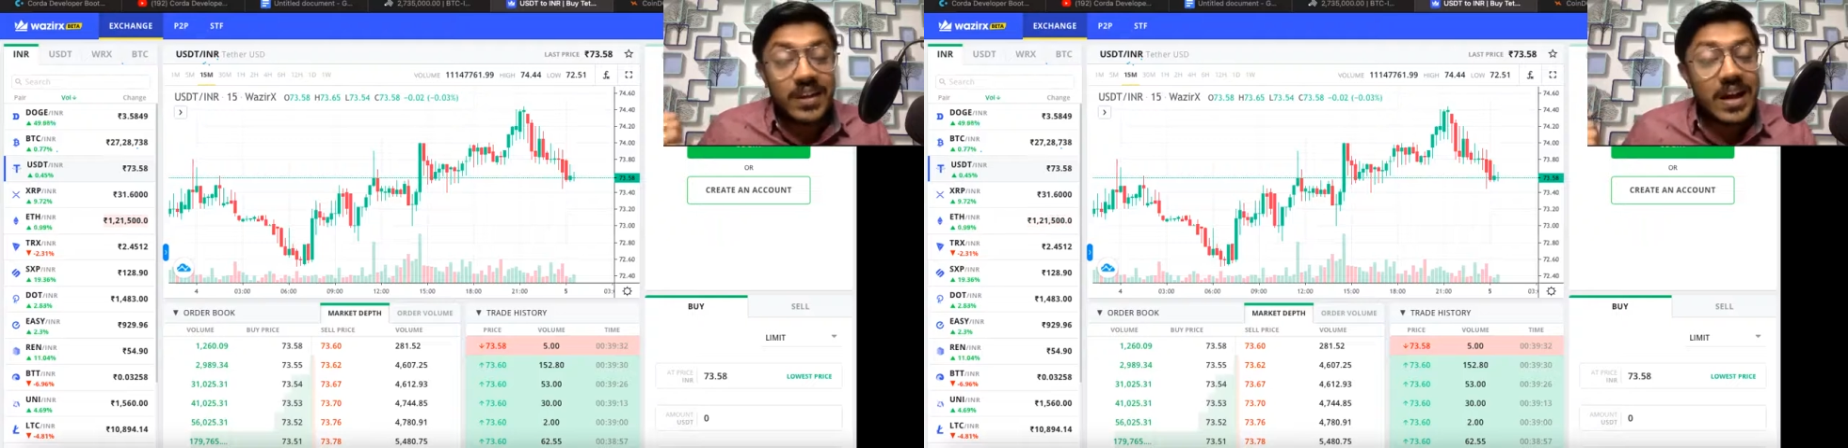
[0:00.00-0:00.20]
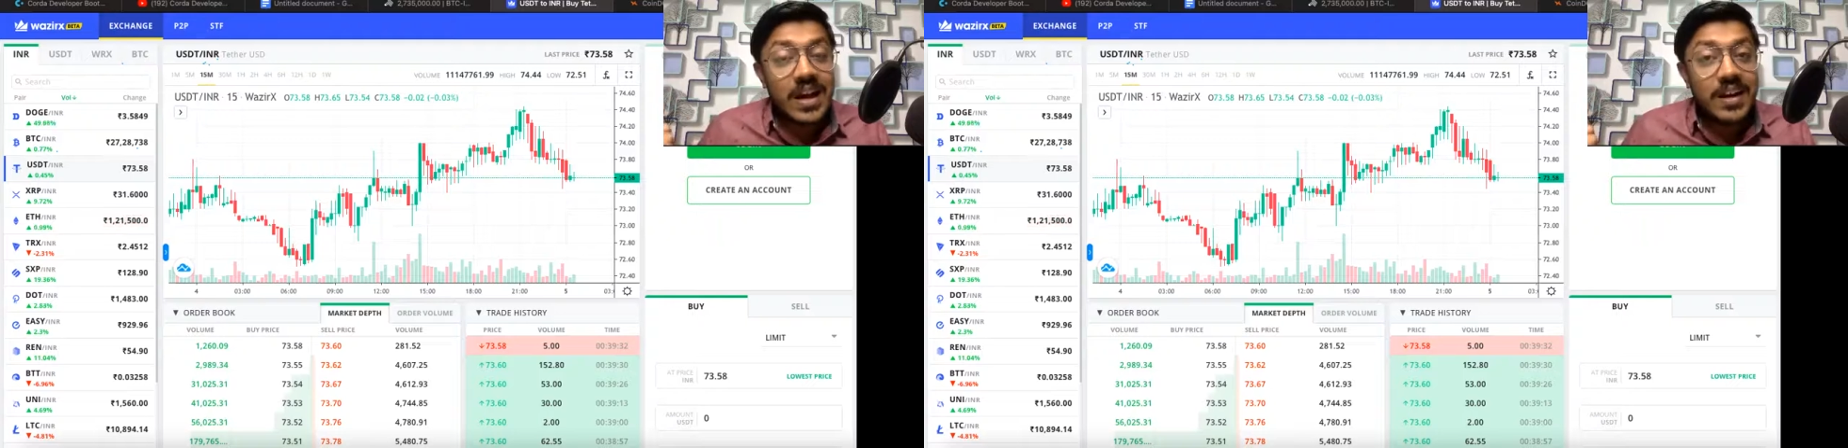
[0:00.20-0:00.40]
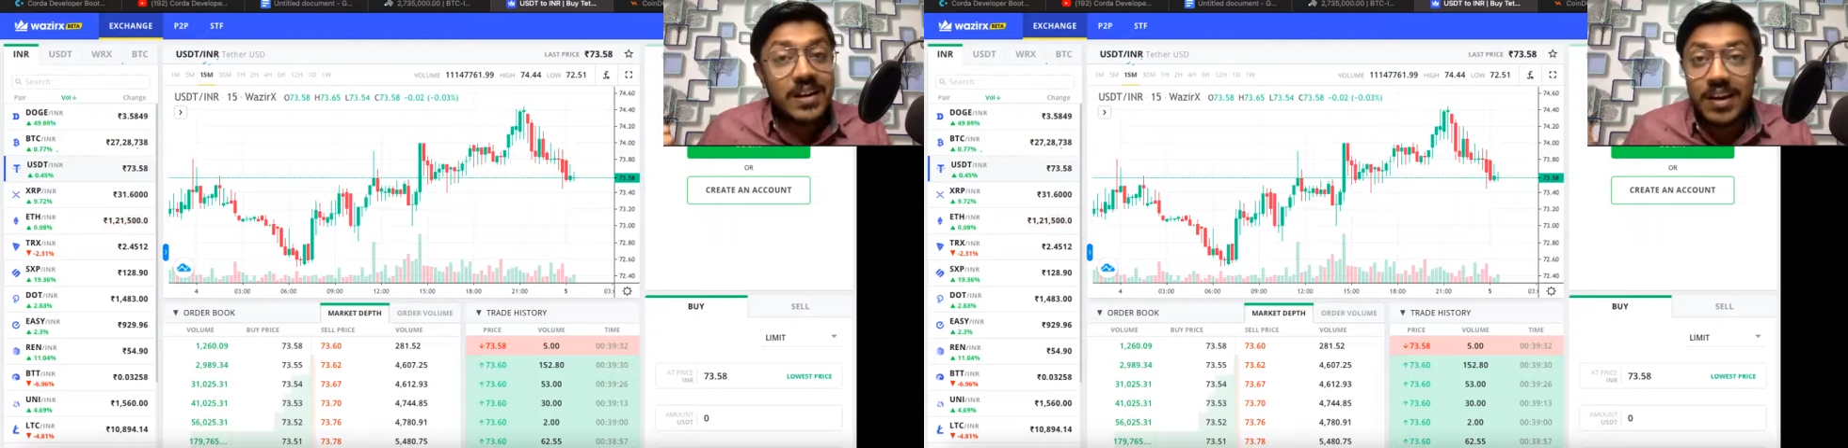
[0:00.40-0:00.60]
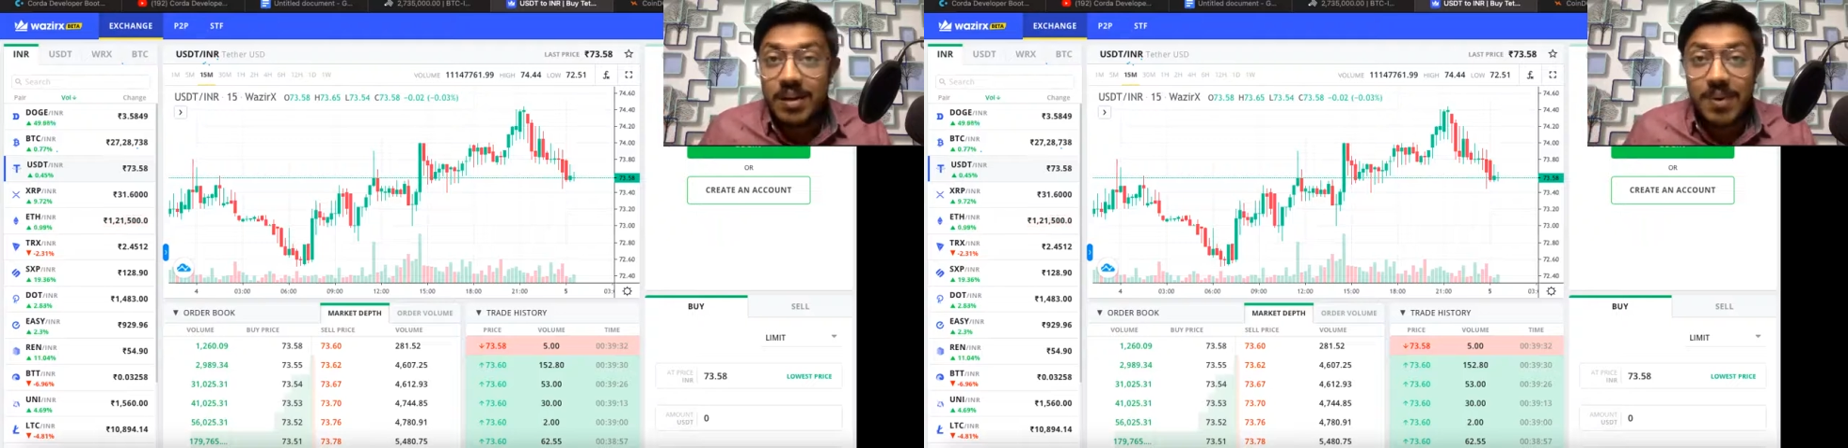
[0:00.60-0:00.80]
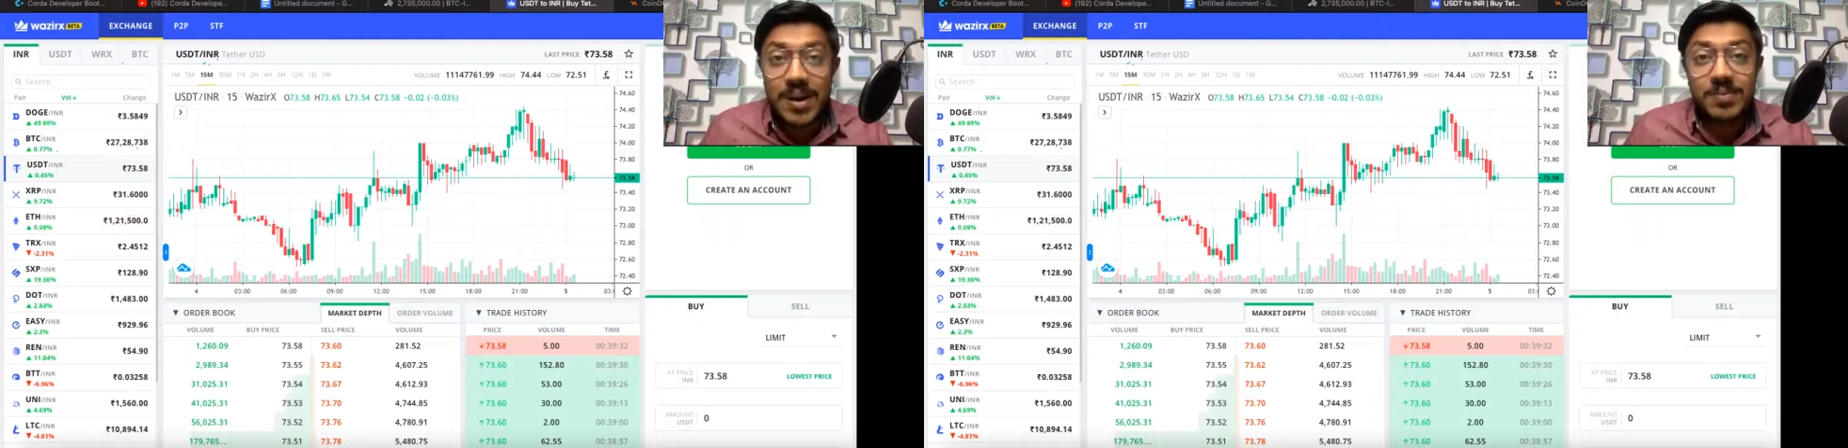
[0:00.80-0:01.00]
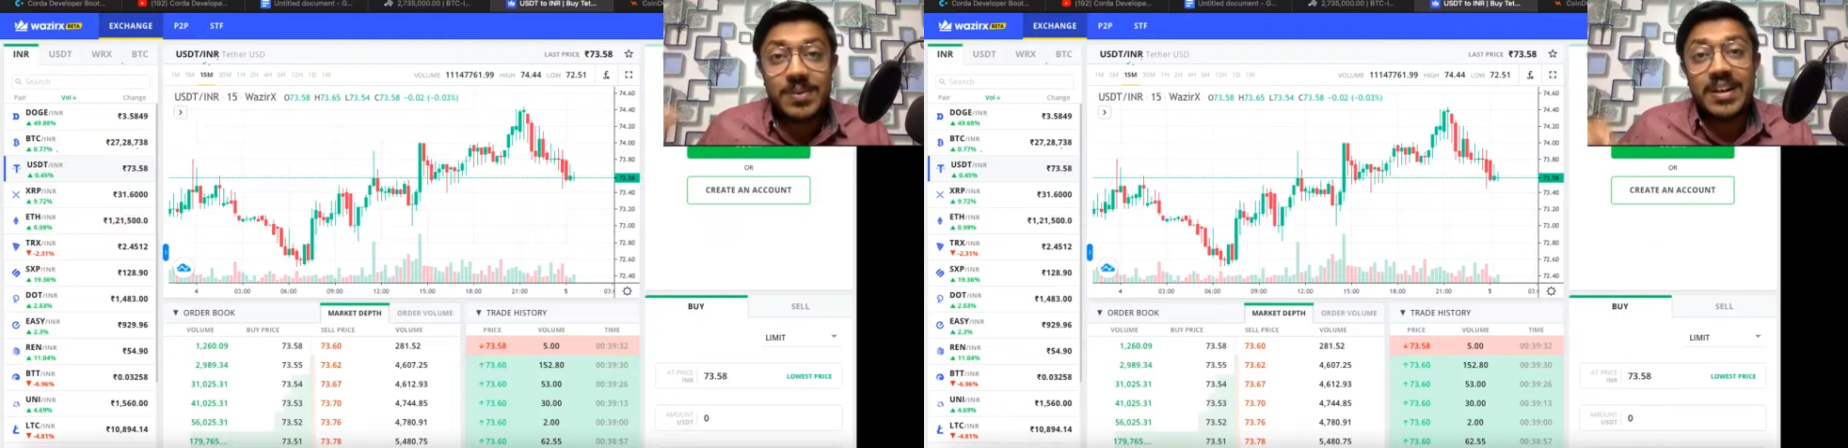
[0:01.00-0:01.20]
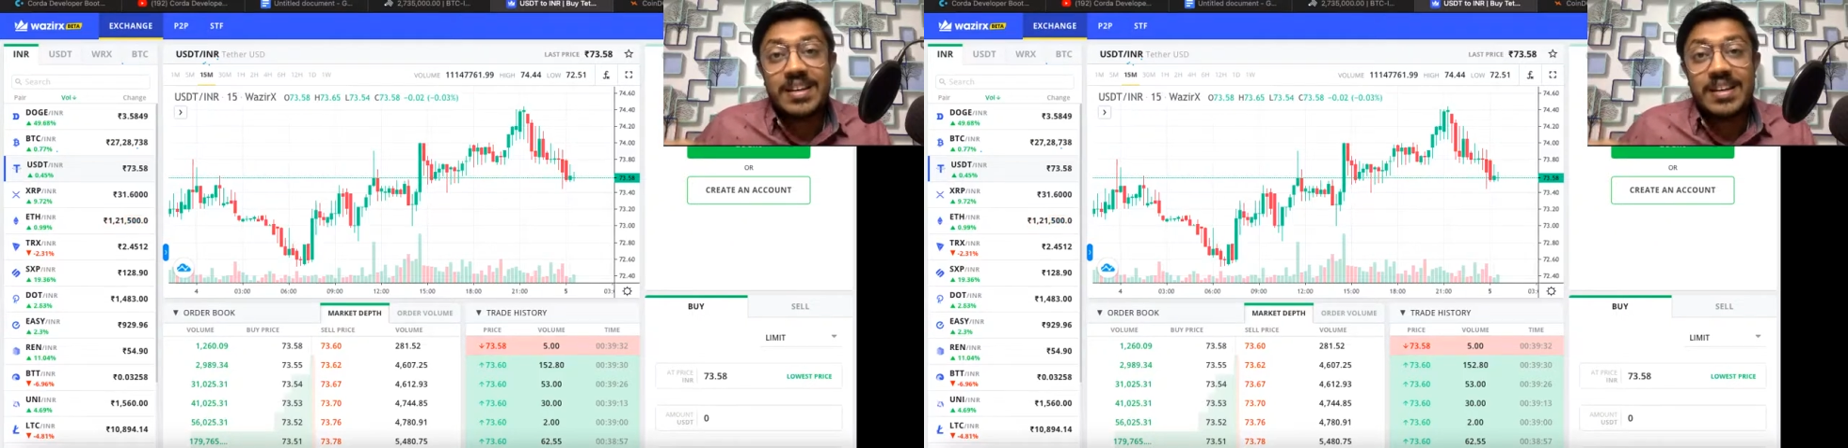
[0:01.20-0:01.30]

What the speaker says: And apart from that,